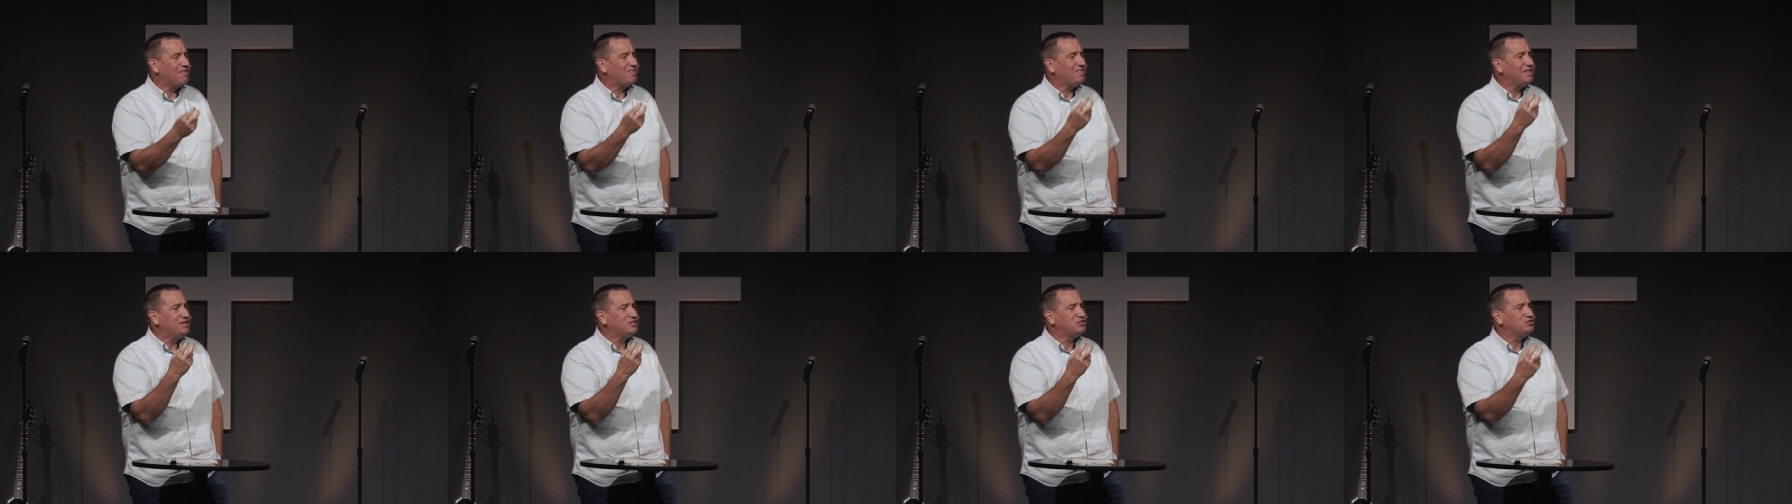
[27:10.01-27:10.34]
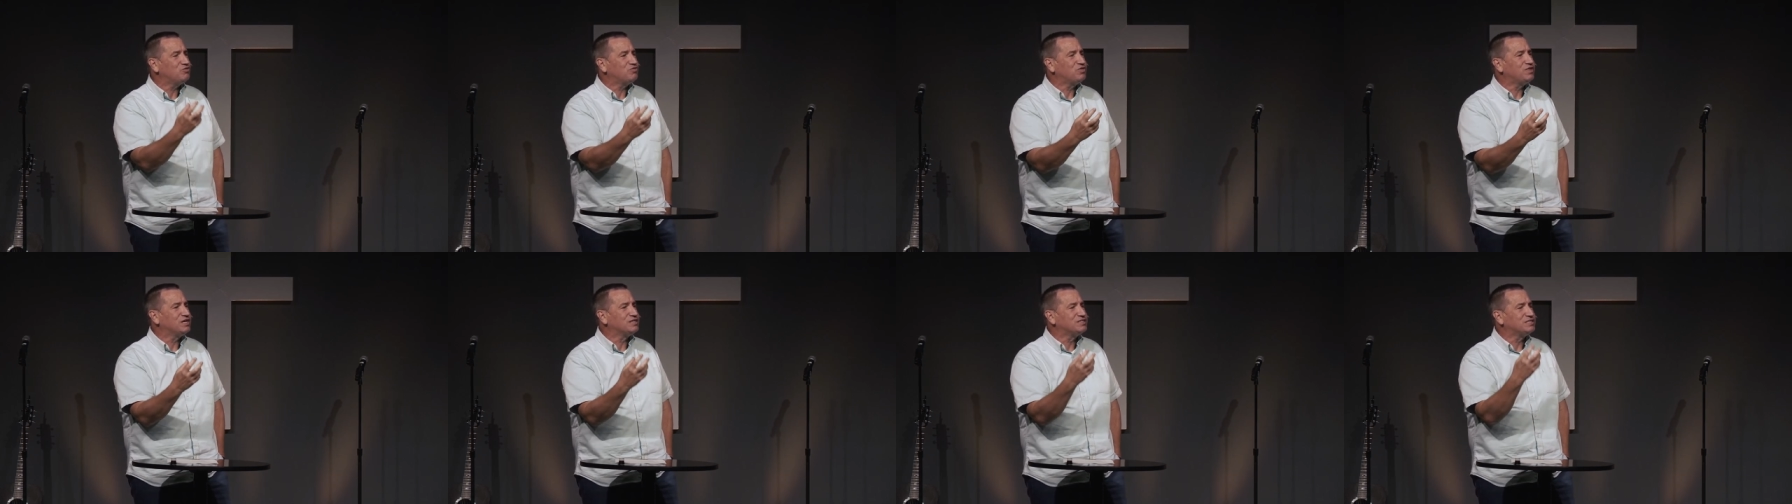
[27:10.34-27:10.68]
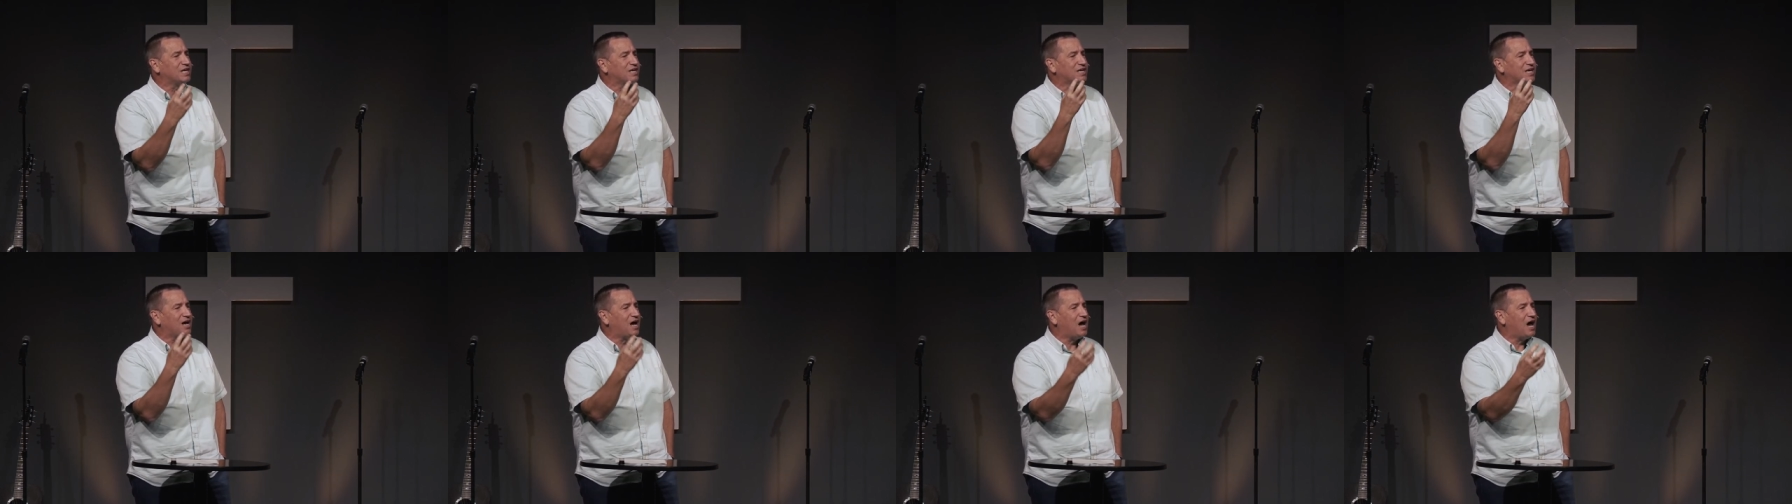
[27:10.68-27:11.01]
These are things
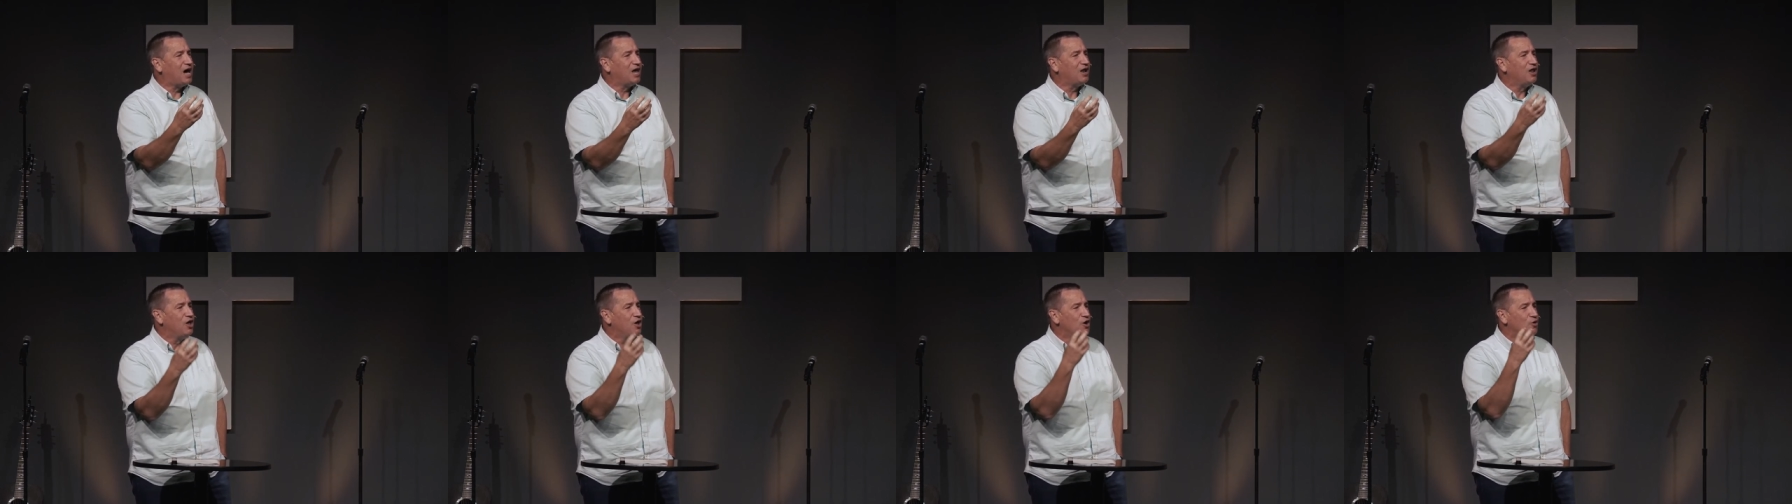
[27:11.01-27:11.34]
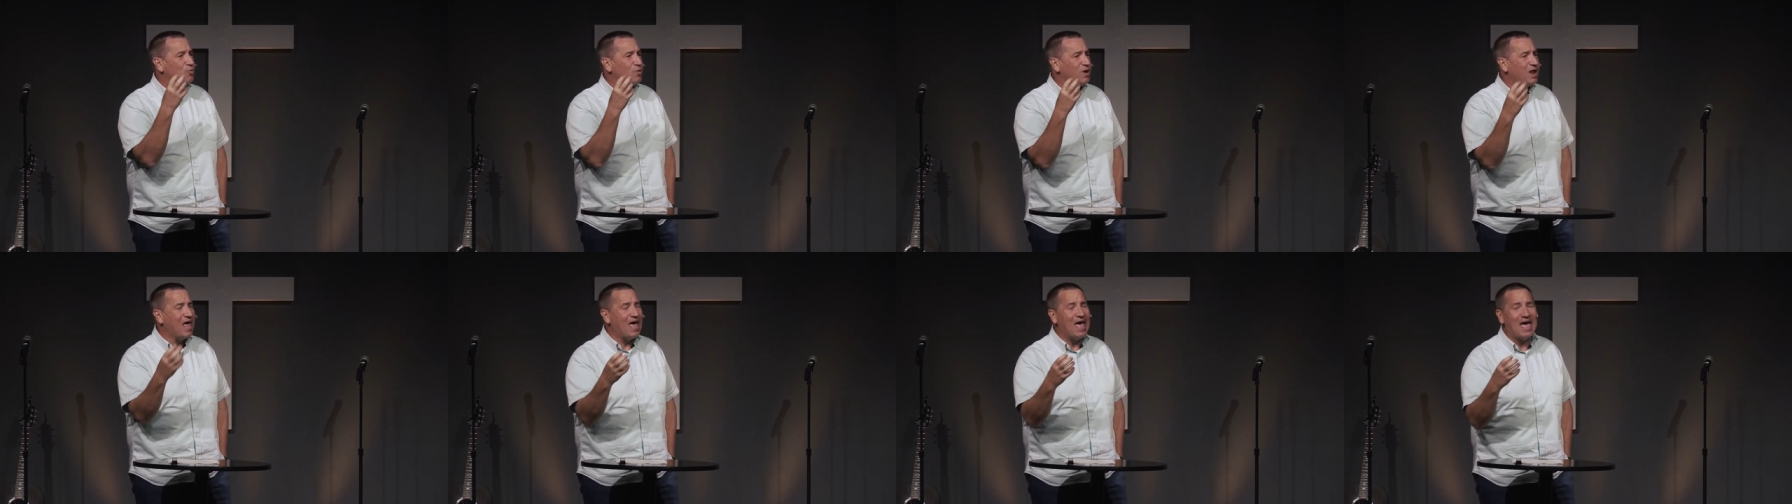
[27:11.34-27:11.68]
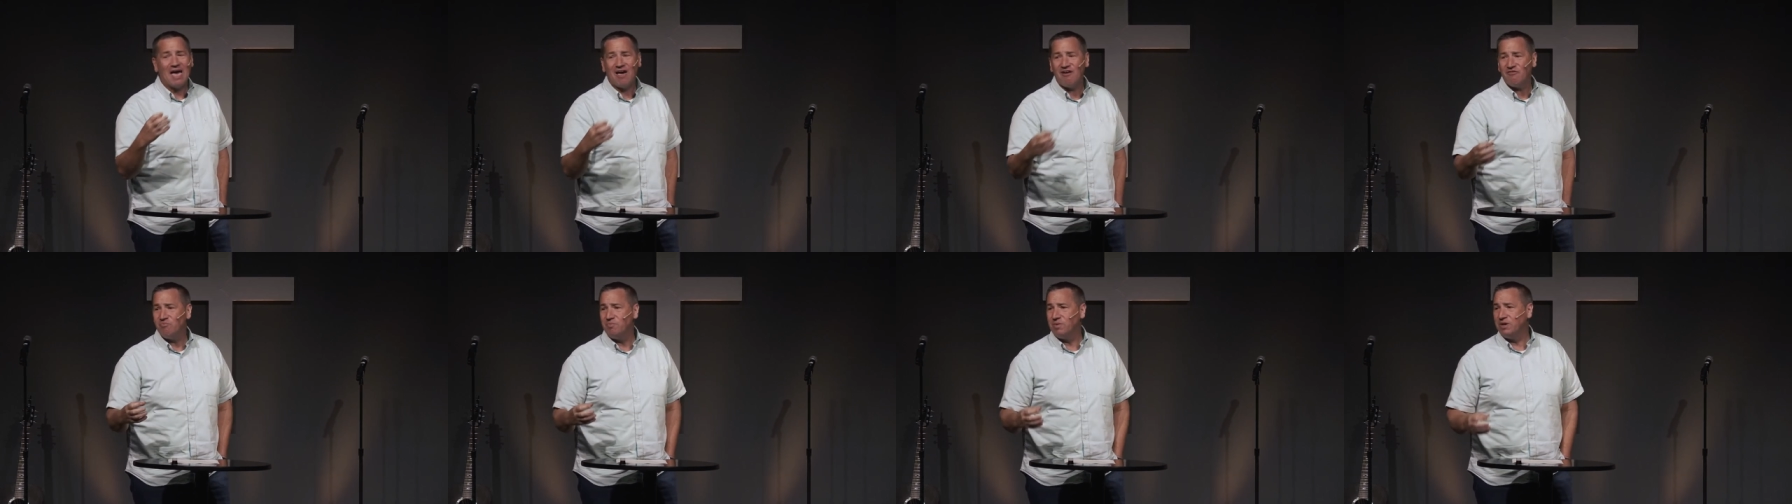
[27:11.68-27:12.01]
that God would
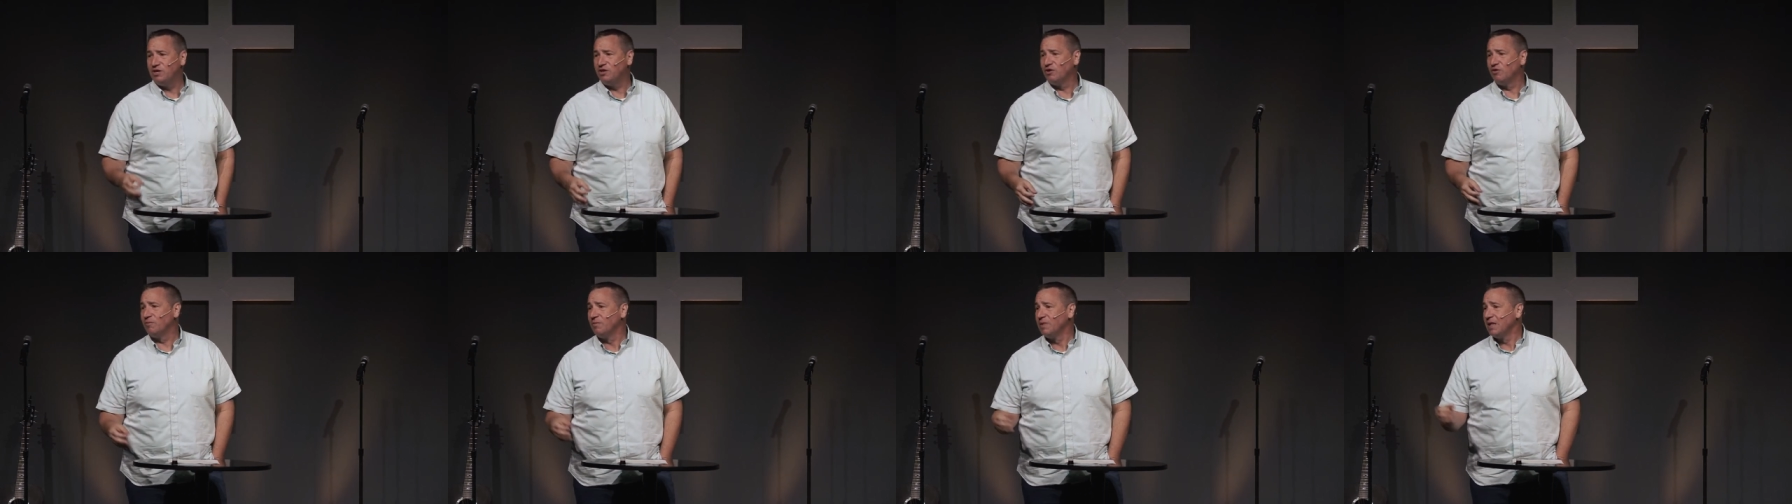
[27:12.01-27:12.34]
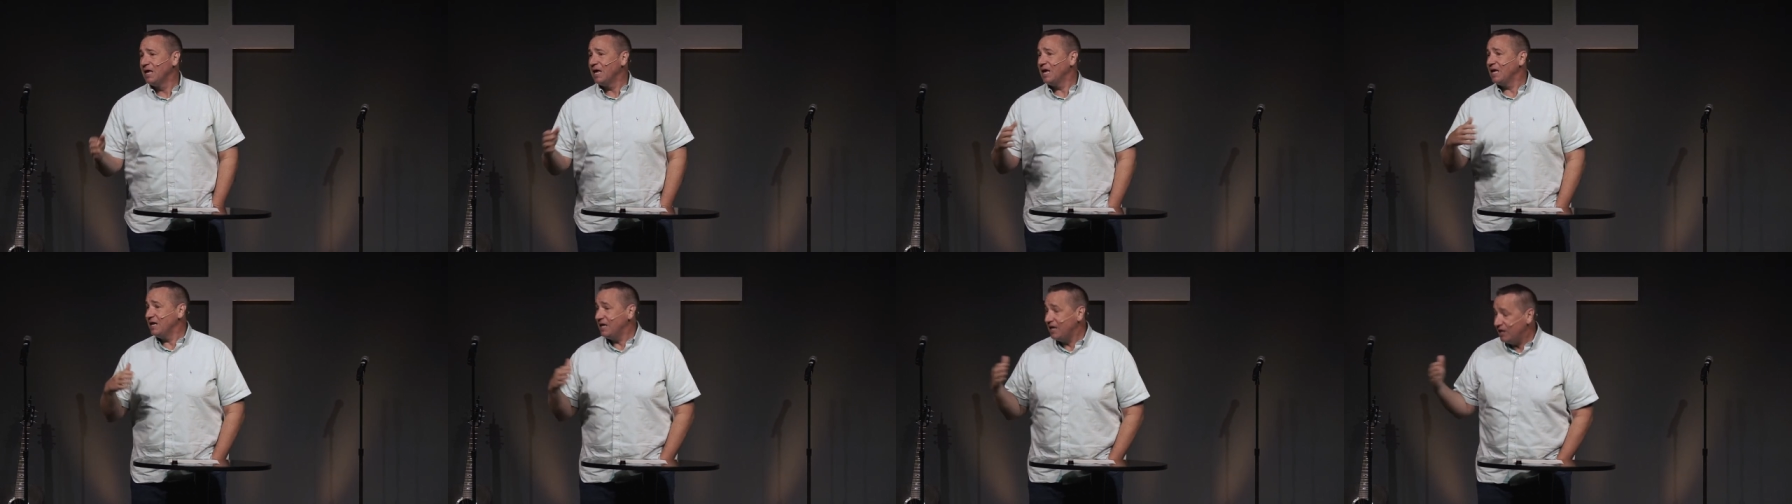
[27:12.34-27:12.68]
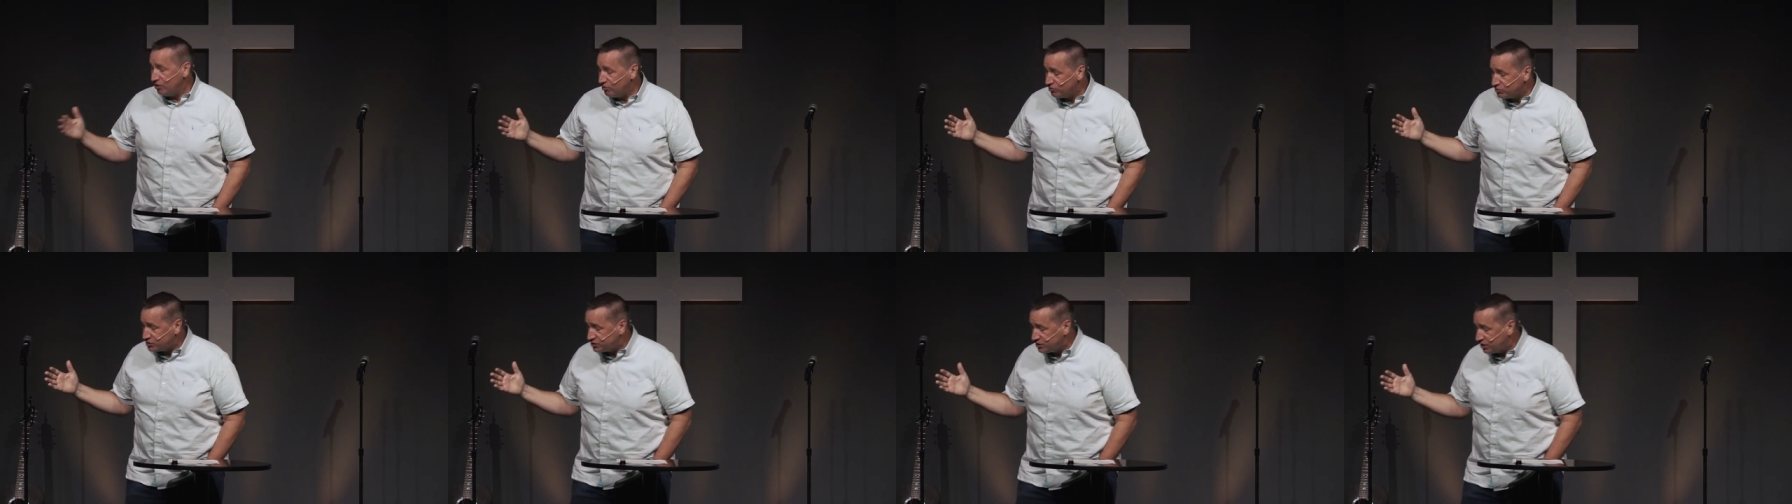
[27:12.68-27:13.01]
have me do. And
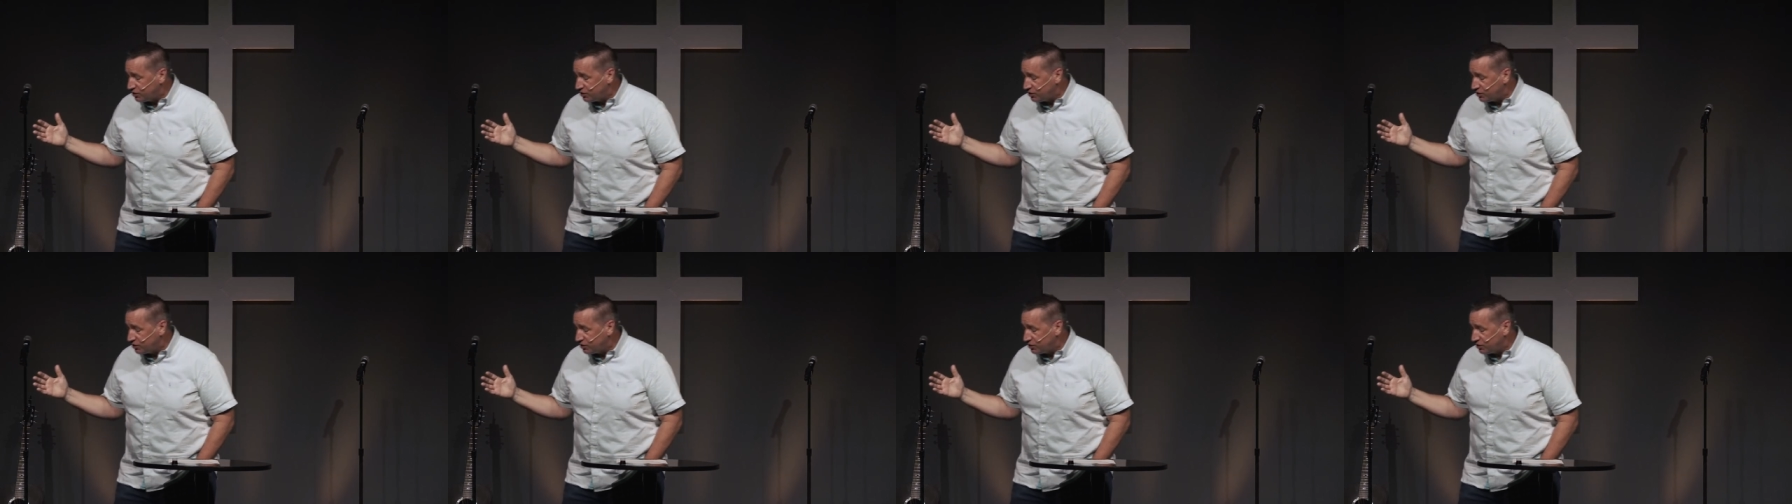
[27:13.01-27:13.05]
here's the